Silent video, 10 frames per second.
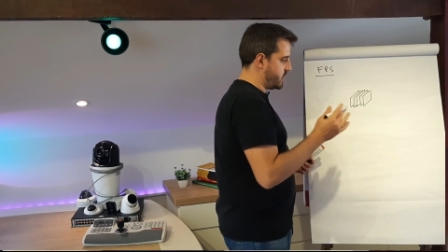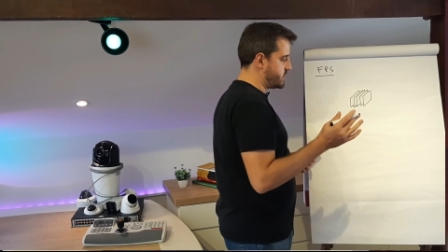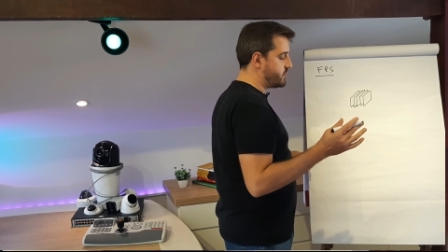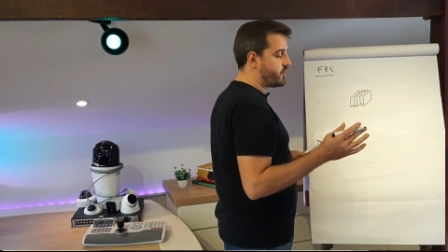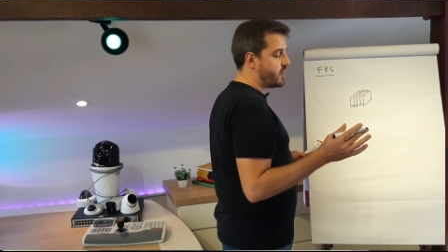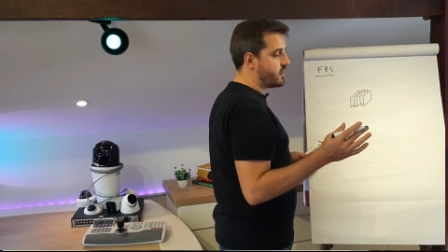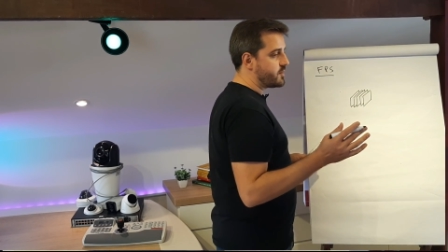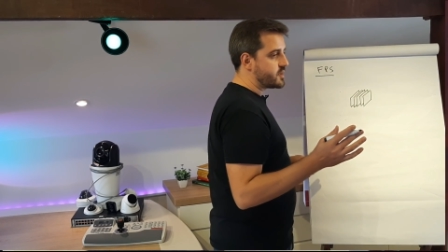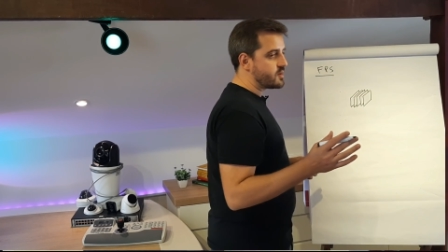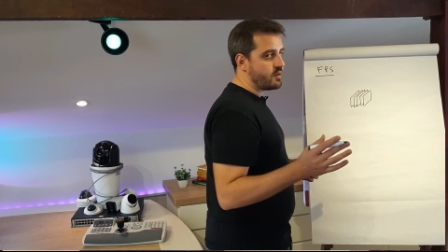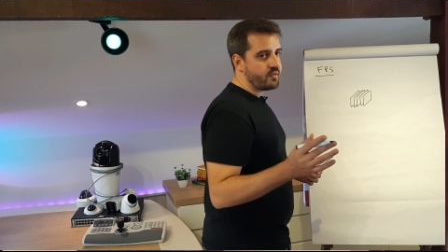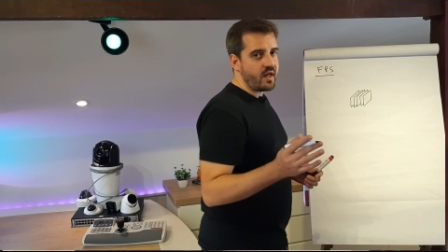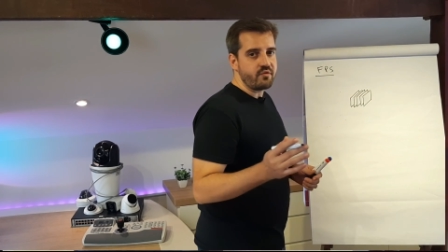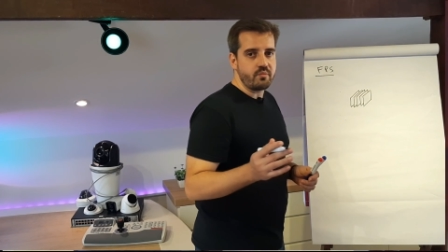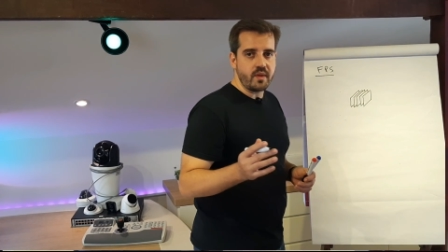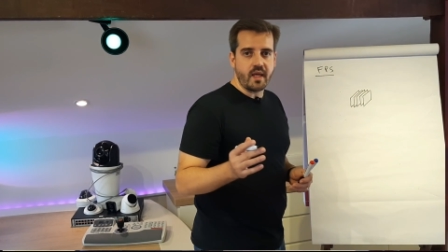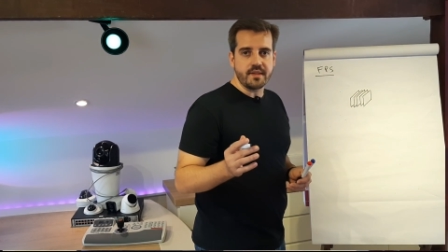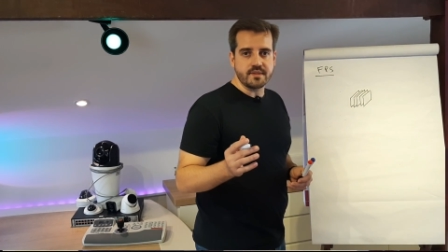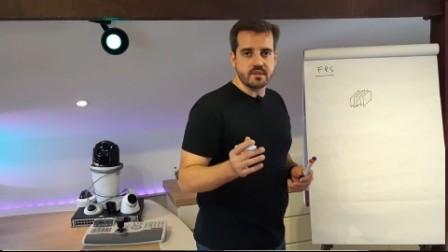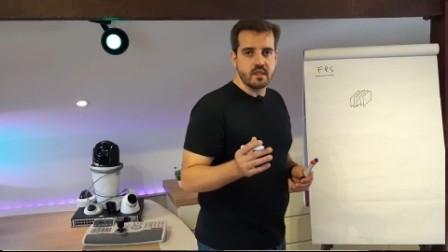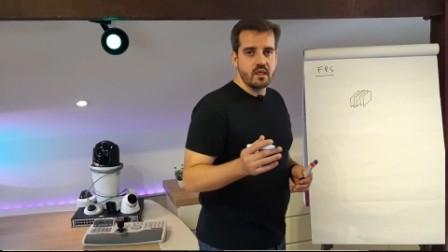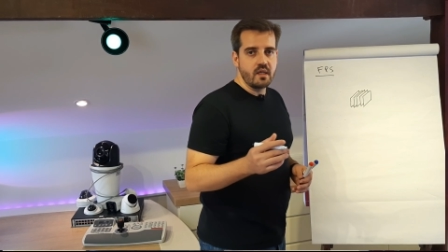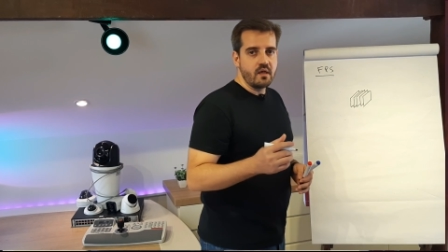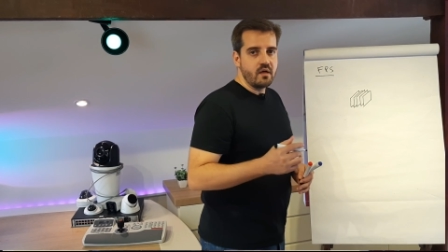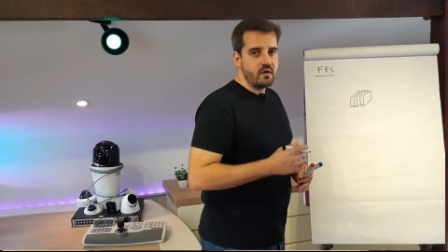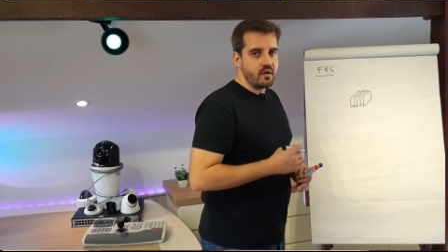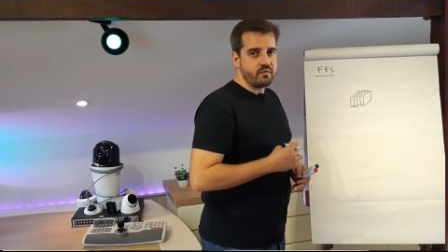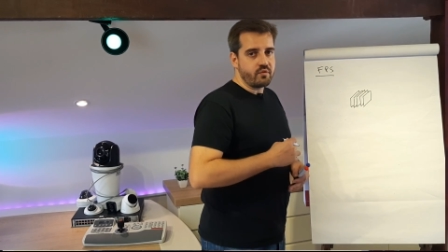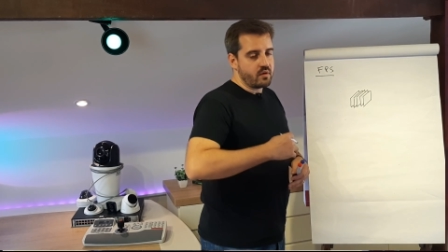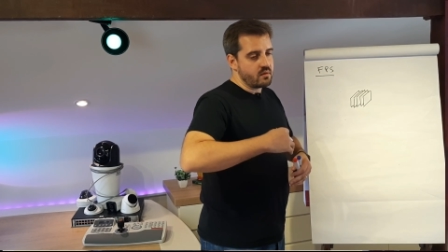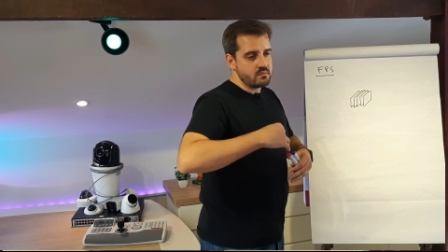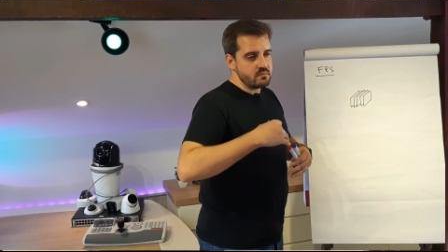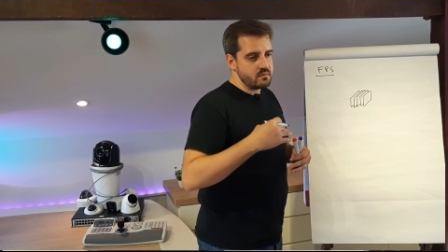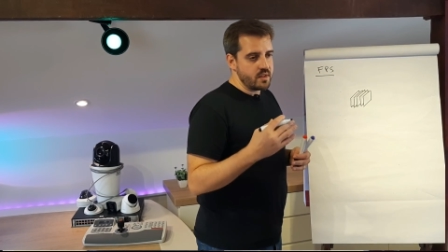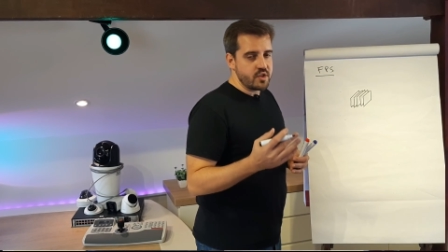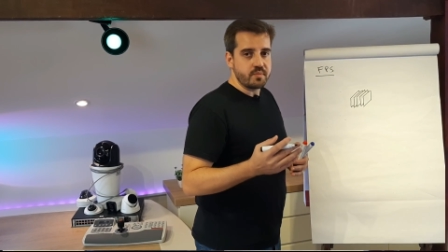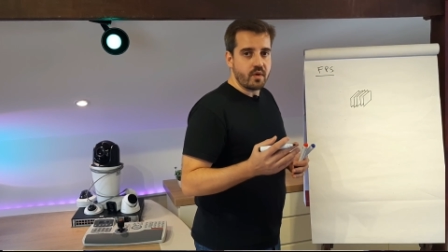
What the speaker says: different numbers of FPS for each